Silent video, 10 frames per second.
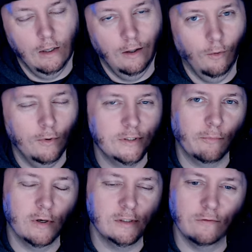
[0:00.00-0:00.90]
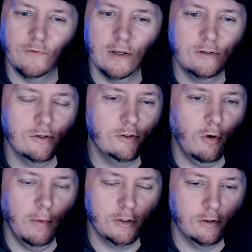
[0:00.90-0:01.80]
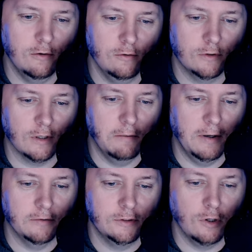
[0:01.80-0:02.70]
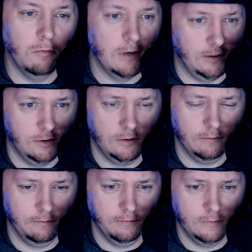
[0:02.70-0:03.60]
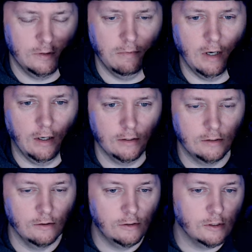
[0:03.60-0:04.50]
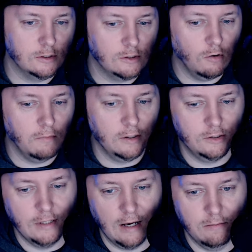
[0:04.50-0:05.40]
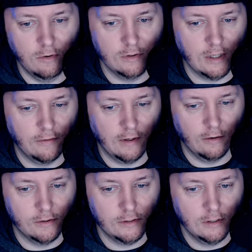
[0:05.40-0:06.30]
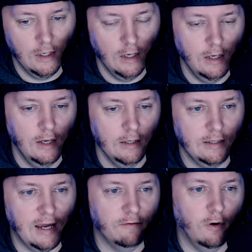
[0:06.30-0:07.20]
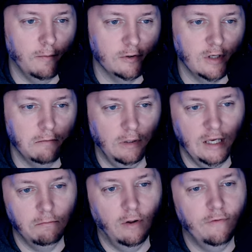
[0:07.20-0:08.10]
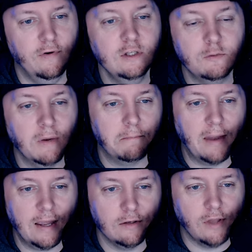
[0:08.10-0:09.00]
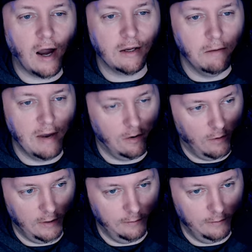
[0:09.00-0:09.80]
What's up, wrestling fans? There's so much news about so much, to be honest. There's just so much damn news out there. It's kind of almost unbelievable. The Vince McMahon documentary.